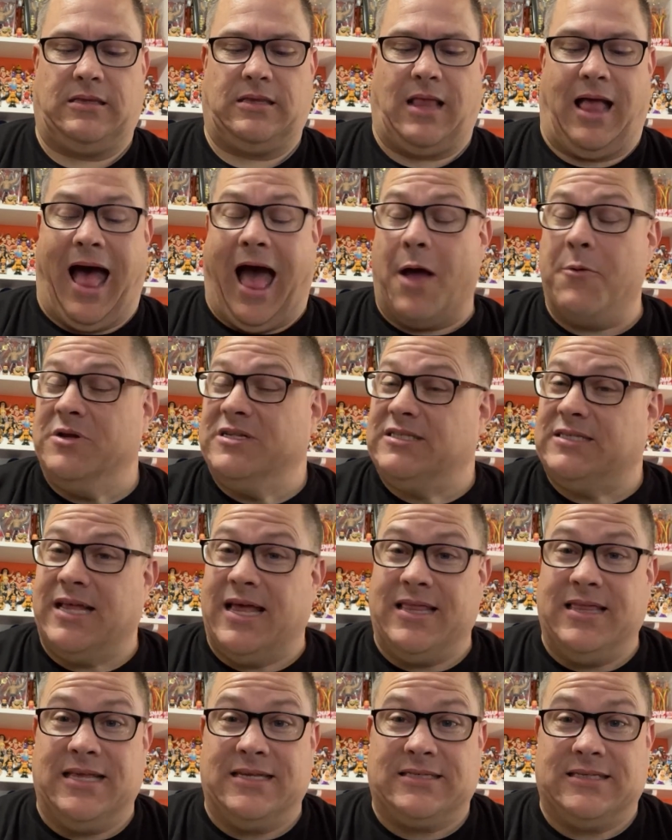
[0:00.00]
I would say
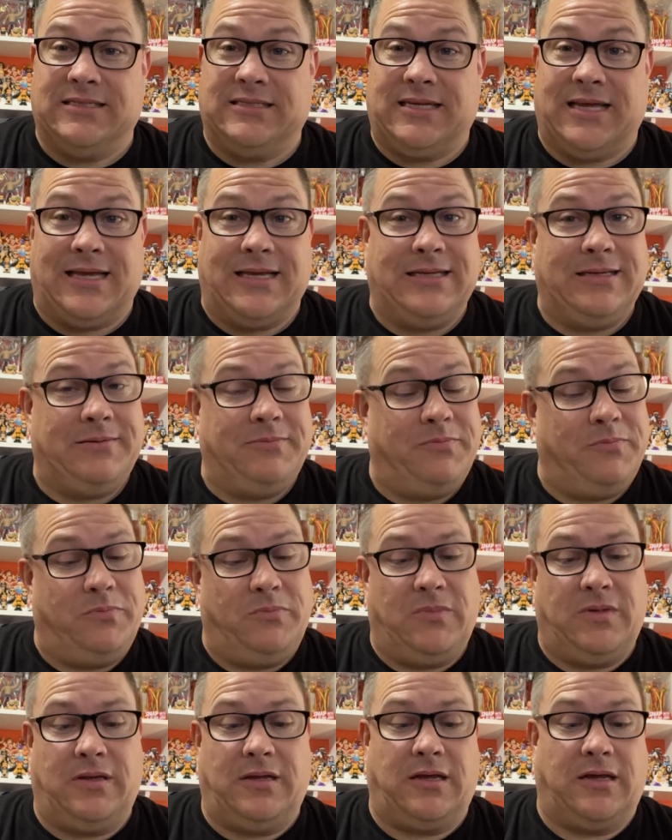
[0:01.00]
this is
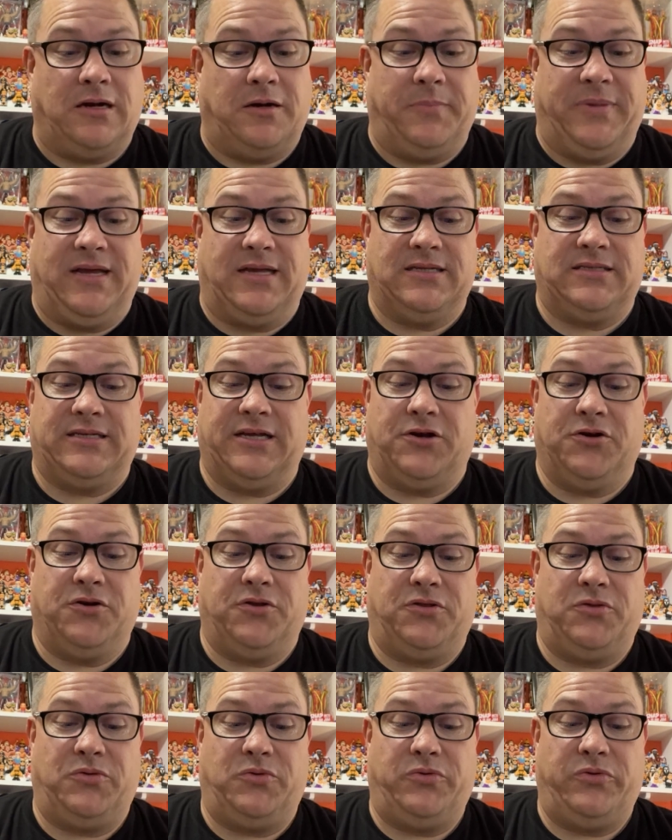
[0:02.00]
going to be
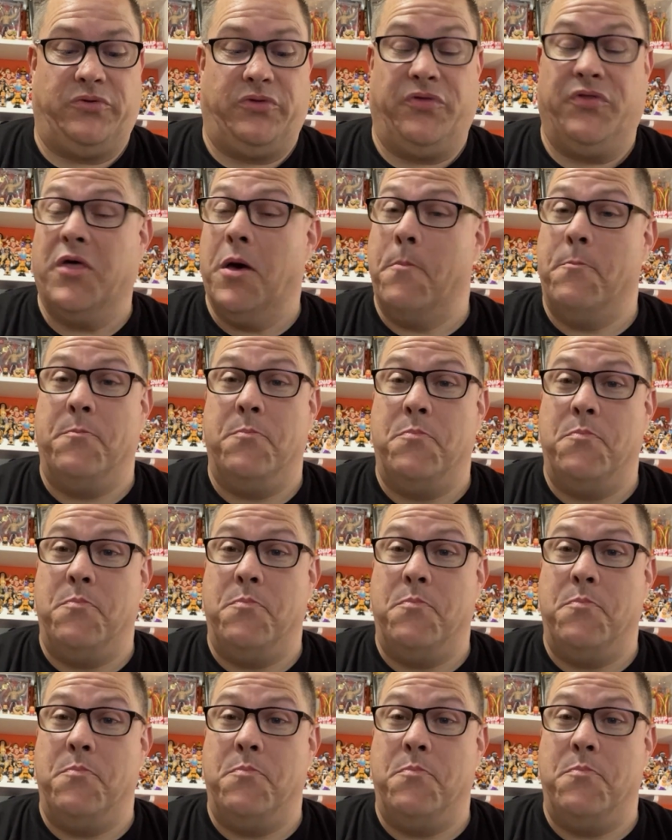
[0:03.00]
considered the